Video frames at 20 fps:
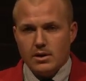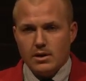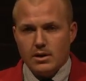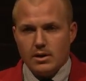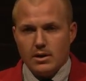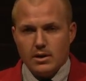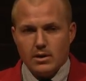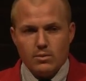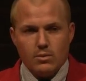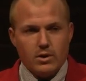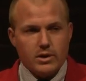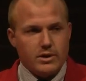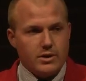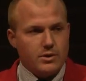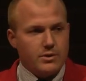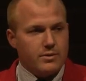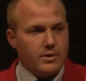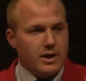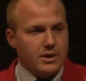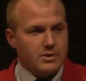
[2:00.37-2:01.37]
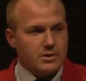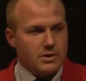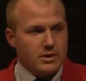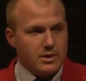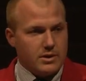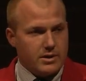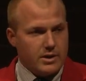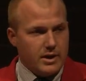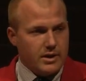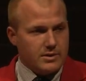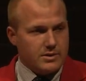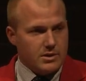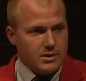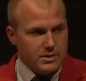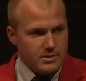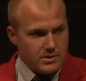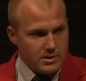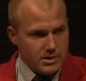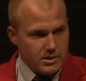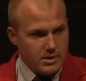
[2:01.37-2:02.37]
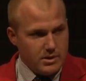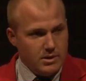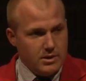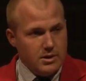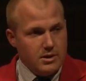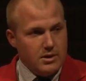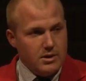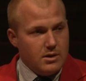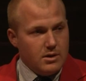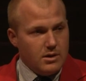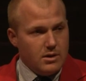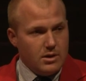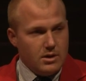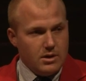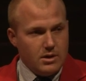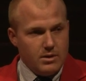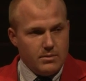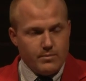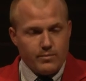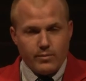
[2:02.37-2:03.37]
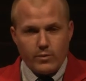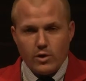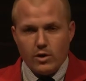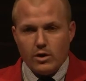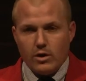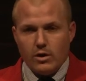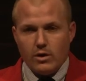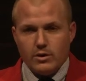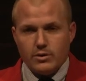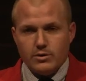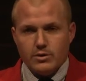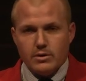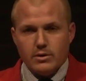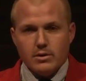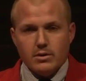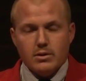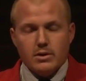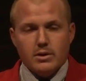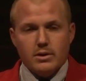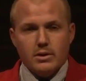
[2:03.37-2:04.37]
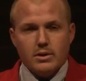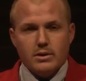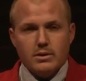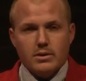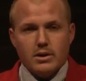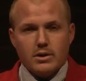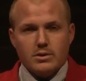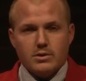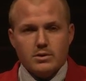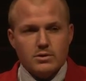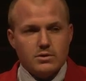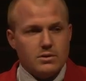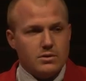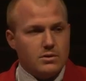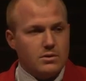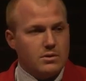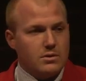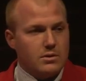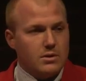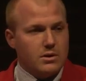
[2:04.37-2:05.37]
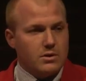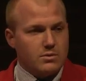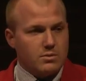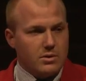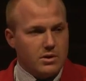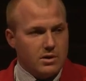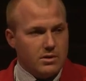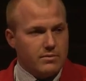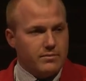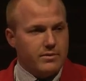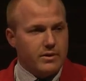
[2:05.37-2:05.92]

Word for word: I want to congratulate Casey and Ziggy on your inductions as well.